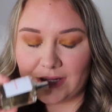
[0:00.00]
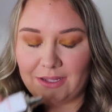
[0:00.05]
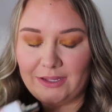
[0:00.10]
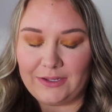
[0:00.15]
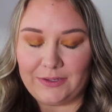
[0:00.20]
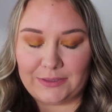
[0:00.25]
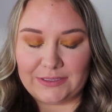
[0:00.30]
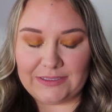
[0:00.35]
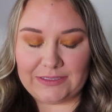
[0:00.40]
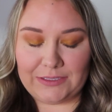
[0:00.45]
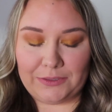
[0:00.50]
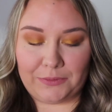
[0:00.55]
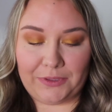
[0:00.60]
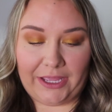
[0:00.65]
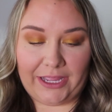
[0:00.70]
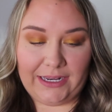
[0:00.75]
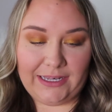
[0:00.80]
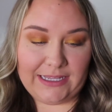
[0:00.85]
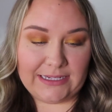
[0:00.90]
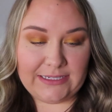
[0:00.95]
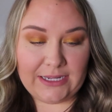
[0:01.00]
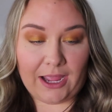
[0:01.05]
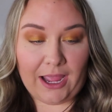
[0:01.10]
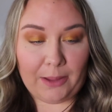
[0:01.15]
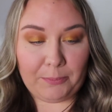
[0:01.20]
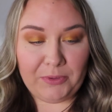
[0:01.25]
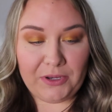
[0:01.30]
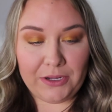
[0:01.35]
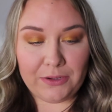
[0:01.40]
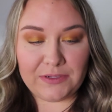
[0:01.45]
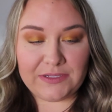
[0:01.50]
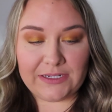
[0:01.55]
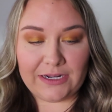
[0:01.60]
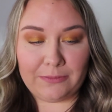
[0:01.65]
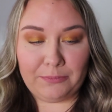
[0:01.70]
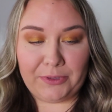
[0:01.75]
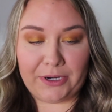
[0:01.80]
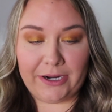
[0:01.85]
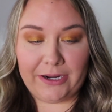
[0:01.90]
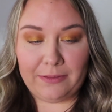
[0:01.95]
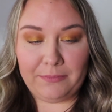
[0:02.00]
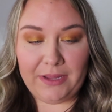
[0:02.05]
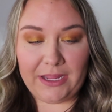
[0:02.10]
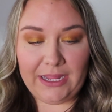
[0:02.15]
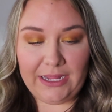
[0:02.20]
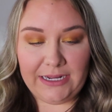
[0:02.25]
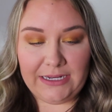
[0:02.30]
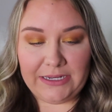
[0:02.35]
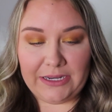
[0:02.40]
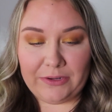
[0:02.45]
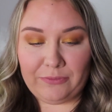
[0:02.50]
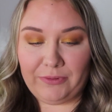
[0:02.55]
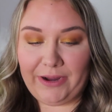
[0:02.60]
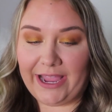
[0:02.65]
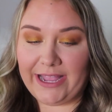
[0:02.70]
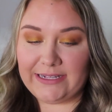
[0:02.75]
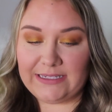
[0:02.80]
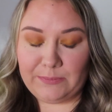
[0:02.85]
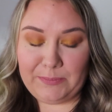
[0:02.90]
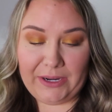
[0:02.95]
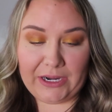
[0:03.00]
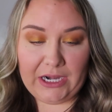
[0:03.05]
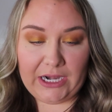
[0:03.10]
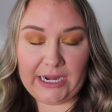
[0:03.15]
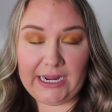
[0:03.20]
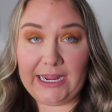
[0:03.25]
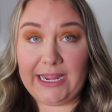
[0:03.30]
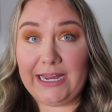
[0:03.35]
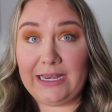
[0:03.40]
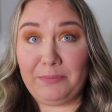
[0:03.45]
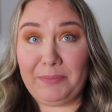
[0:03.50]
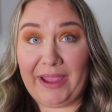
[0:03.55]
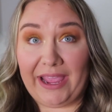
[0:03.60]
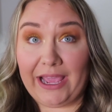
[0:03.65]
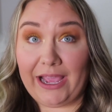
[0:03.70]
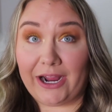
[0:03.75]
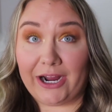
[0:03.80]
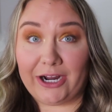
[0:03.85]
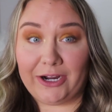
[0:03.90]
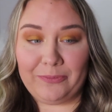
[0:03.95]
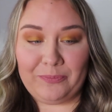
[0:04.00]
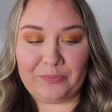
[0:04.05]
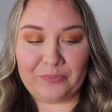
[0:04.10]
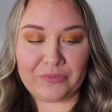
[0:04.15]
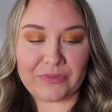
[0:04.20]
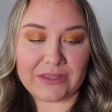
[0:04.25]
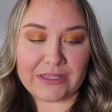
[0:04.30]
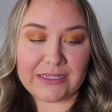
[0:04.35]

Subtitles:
Oh, it's so good. The top notes are bergamot, raspberry, and pear.